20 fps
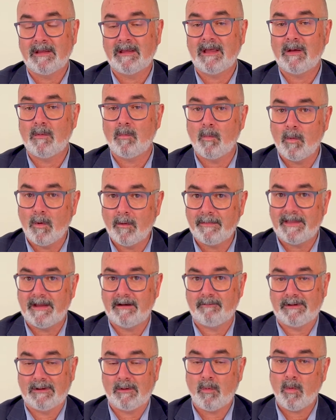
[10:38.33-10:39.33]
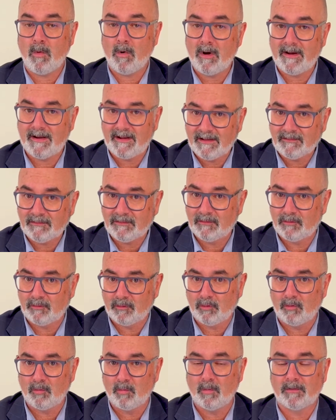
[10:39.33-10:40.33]
And what that required us to
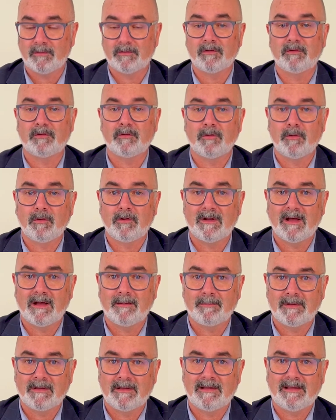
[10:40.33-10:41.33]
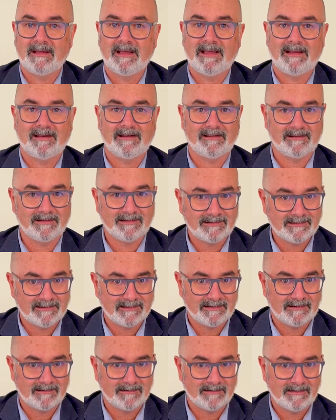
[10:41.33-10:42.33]
do was to turn up and
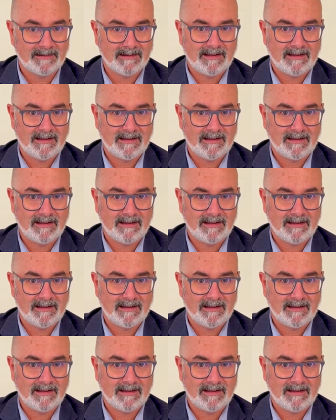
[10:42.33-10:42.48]
listen.